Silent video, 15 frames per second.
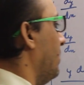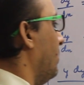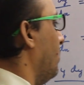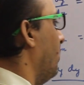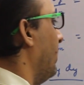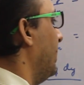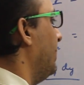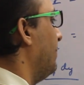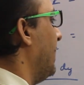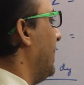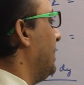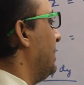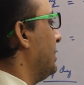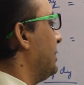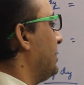1
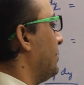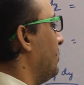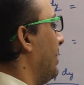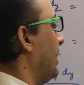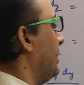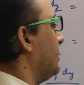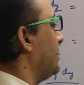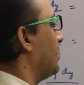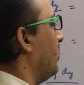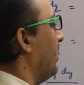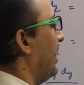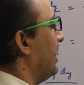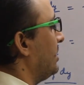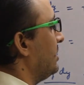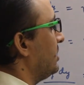minus y
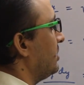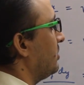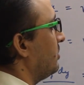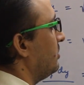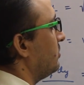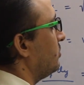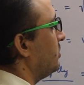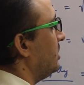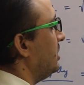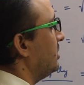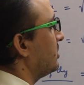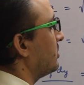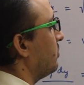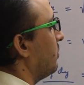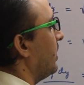square is equal to t
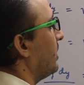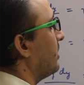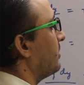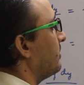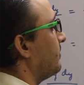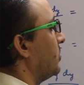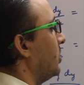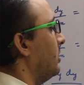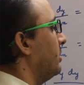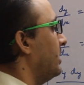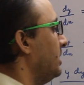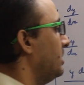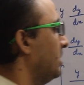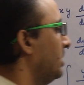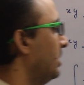square,
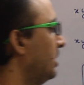alright.